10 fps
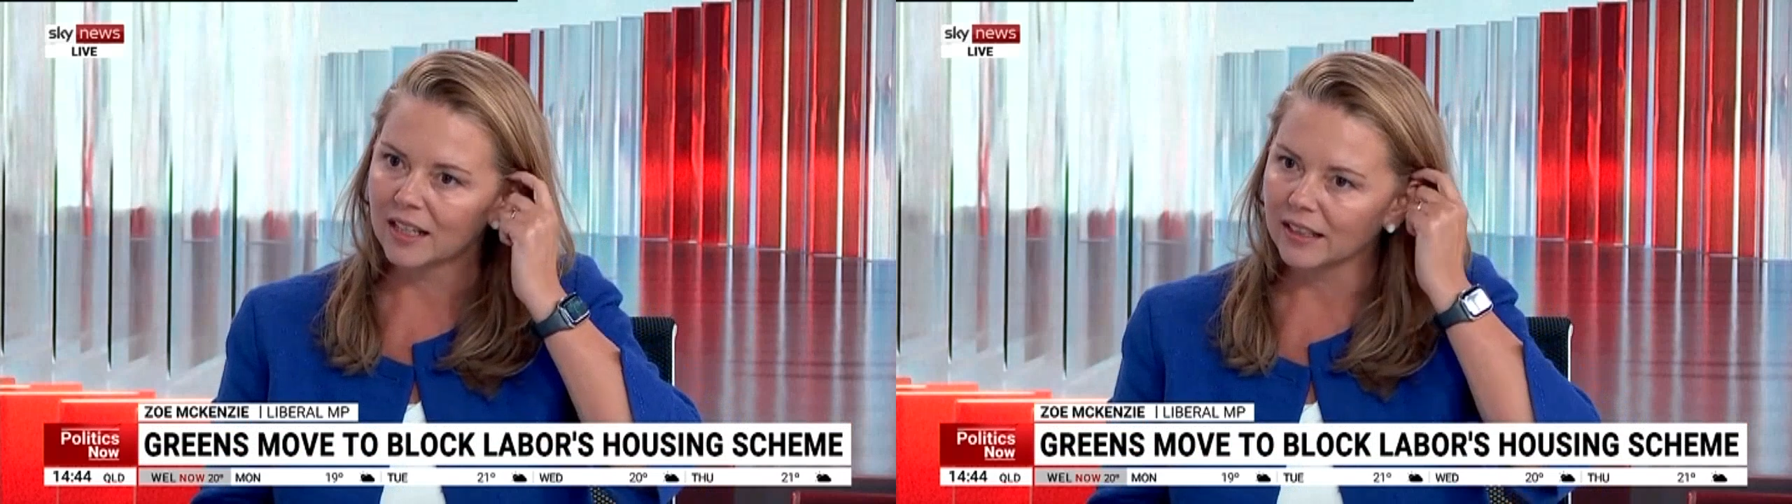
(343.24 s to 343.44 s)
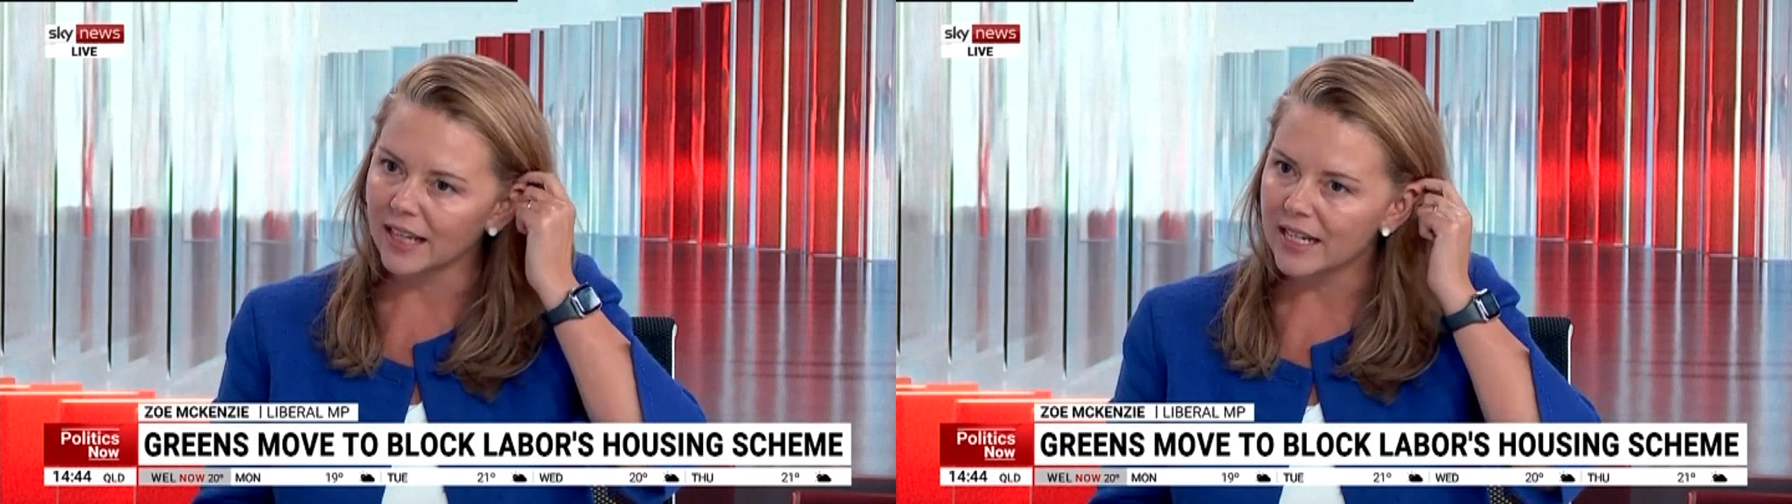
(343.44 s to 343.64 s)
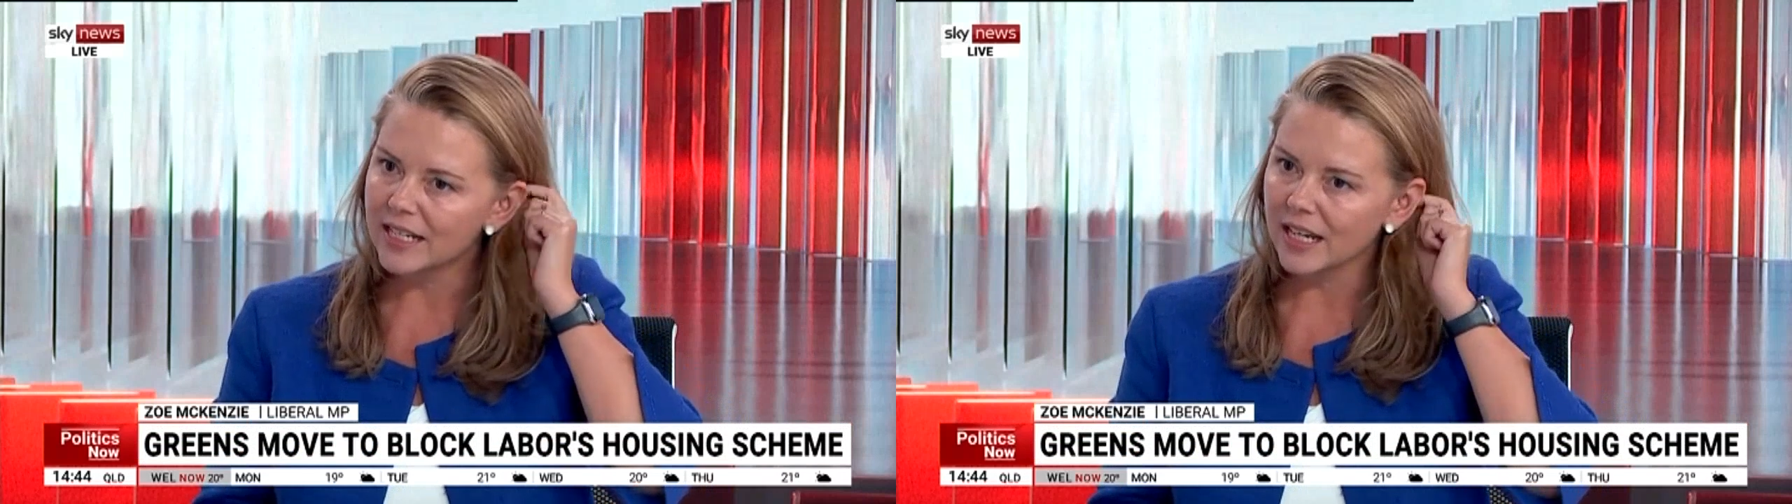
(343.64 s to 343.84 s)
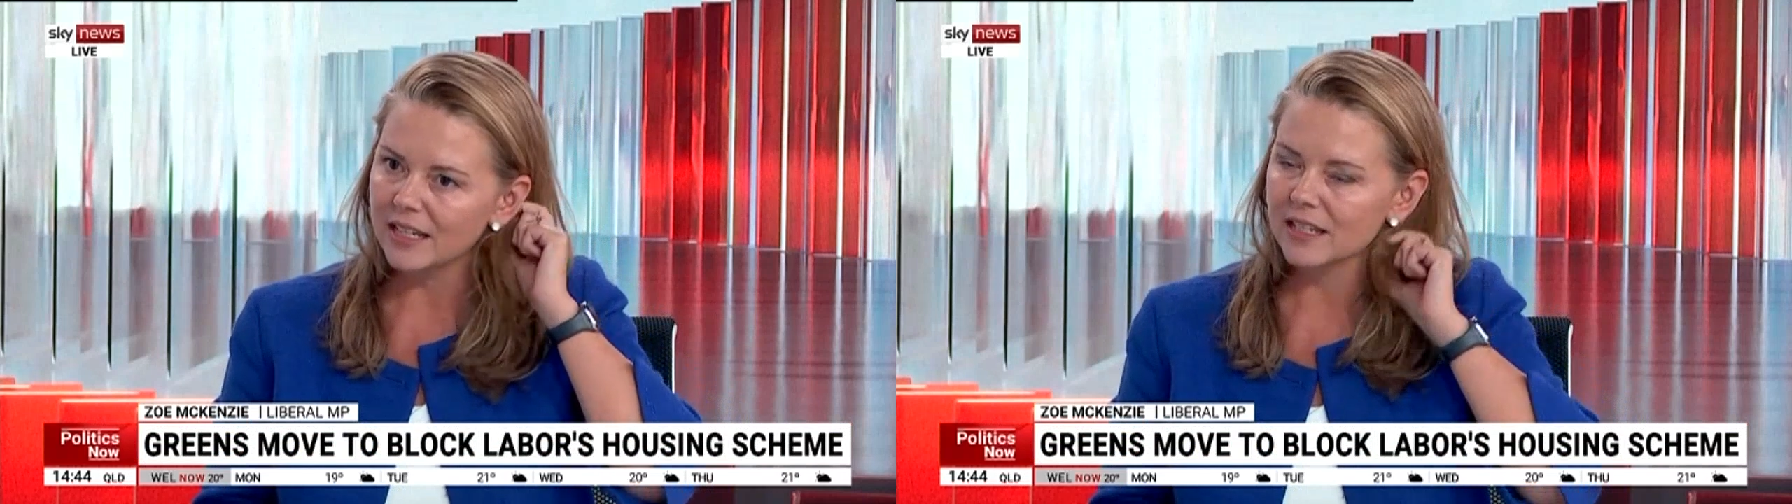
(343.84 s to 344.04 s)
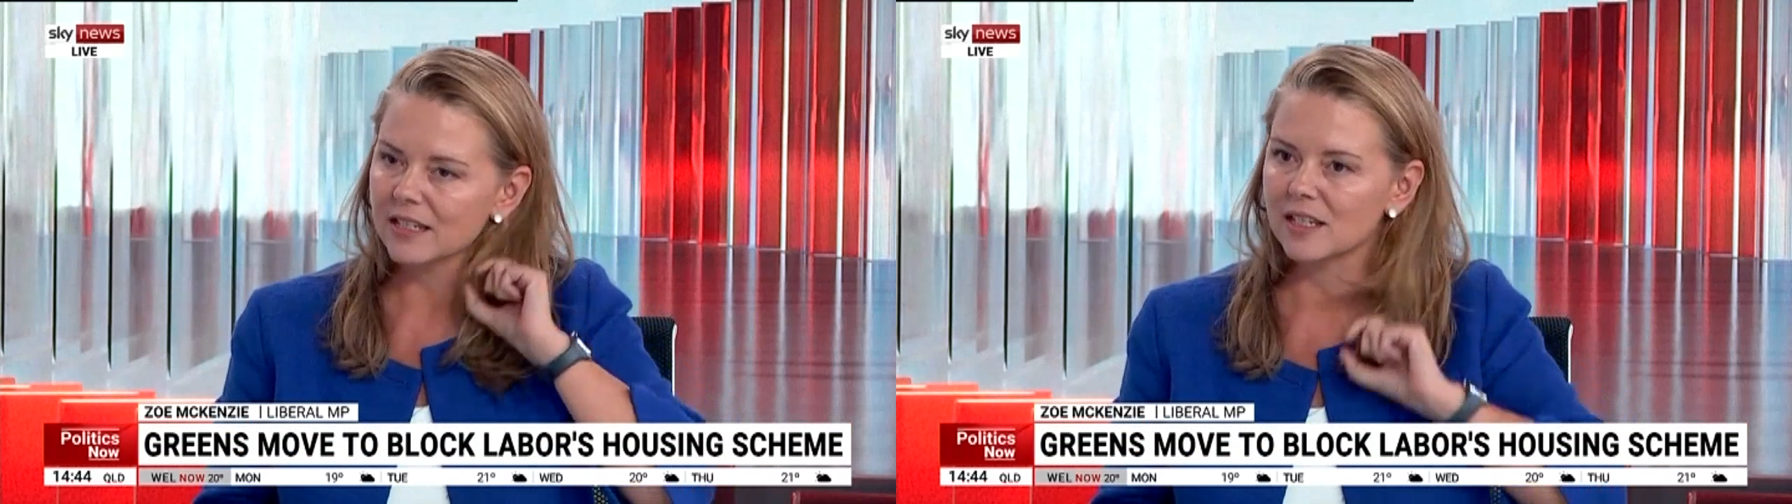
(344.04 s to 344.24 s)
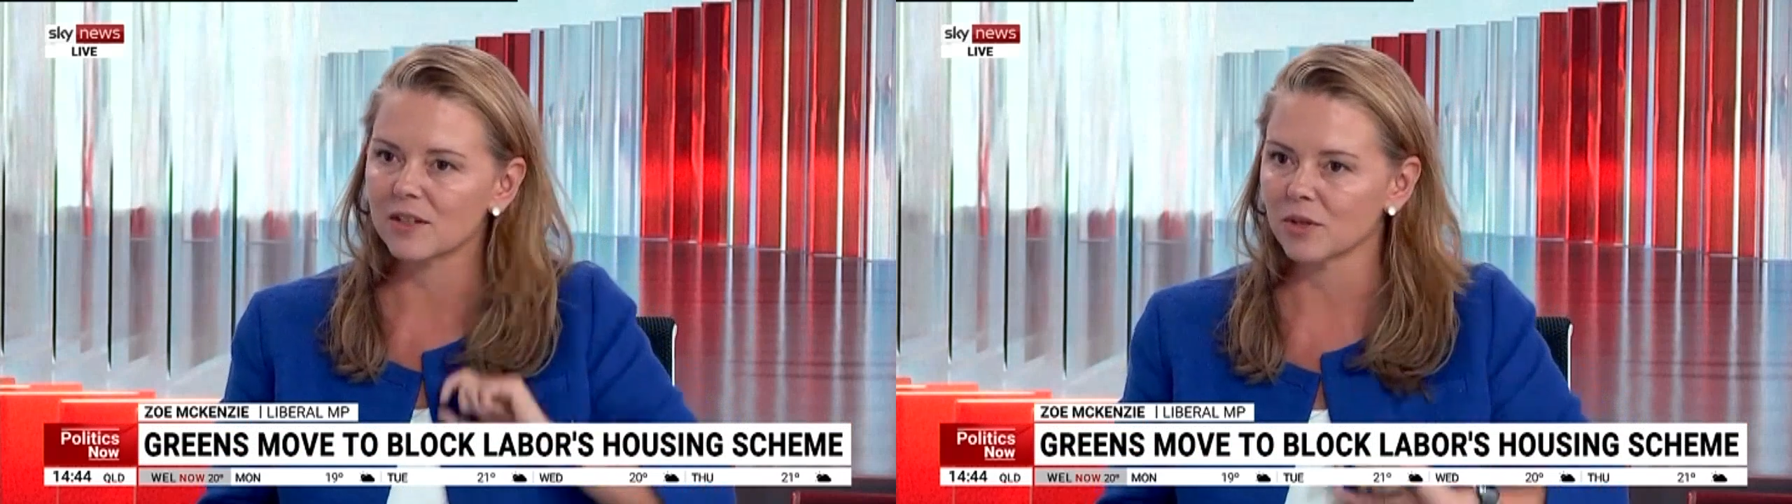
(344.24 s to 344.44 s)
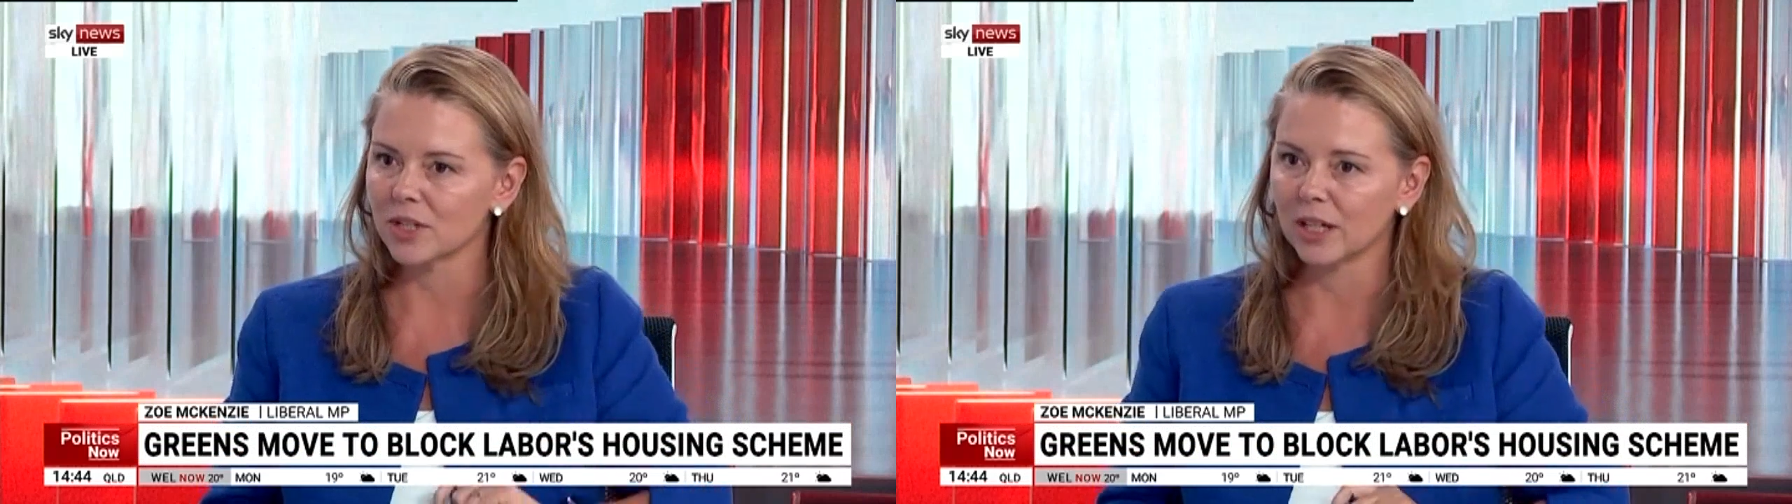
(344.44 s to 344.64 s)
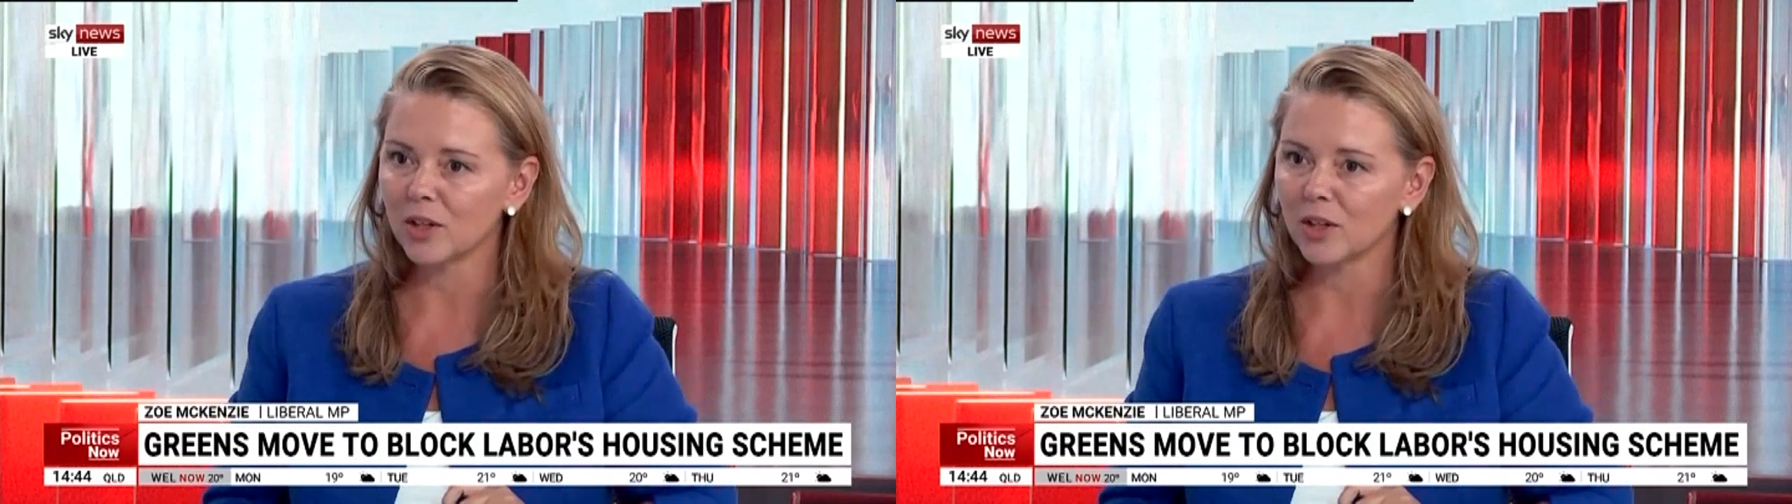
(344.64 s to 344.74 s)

Land tax is excruciating.